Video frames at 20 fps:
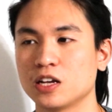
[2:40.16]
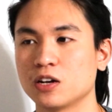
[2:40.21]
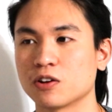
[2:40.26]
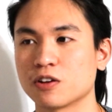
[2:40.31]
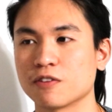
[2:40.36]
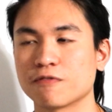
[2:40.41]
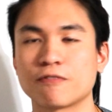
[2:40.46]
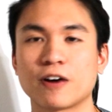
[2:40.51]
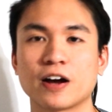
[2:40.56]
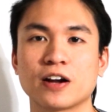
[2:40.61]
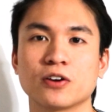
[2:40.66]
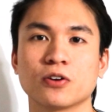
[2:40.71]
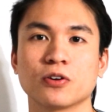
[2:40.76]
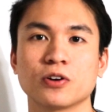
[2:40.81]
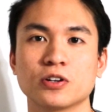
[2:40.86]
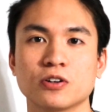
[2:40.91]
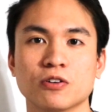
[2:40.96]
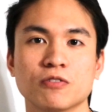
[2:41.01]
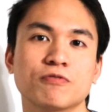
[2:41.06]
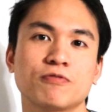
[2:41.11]
you find it or
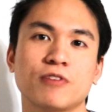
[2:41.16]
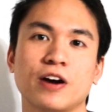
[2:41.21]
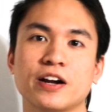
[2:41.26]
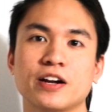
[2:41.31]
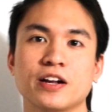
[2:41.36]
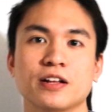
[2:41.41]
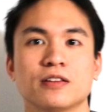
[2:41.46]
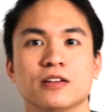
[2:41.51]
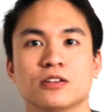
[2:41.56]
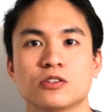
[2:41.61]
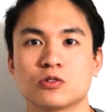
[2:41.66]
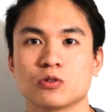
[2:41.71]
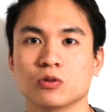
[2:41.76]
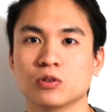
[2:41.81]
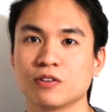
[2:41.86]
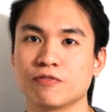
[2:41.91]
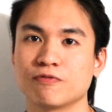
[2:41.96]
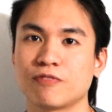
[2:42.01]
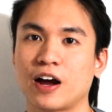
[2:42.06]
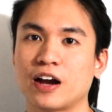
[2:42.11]
you don't find it. It's
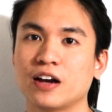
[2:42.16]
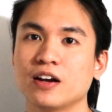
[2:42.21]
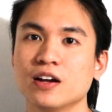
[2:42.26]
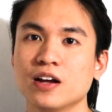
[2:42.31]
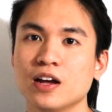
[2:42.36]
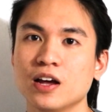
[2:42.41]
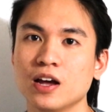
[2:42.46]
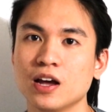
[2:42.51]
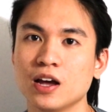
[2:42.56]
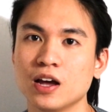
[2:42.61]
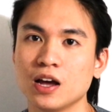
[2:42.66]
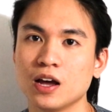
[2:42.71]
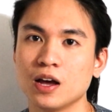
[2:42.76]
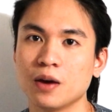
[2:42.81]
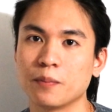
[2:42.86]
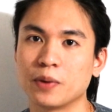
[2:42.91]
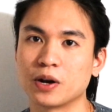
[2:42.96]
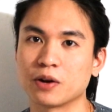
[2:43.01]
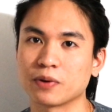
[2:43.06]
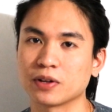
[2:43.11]
totally fine.
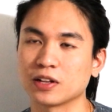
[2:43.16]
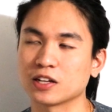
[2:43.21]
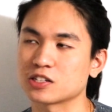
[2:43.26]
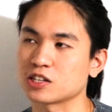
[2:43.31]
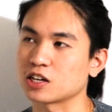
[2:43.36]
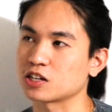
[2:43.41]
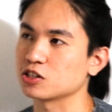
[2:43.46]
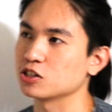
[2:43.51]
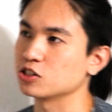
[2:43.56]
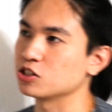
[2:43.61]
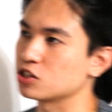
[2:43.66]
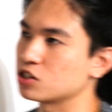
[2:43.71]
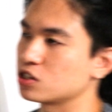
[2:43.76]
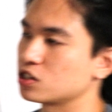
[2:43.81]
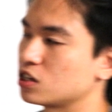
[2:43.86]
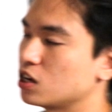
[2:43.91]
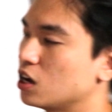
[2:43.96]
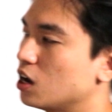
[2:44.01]
But anyway, let's actually just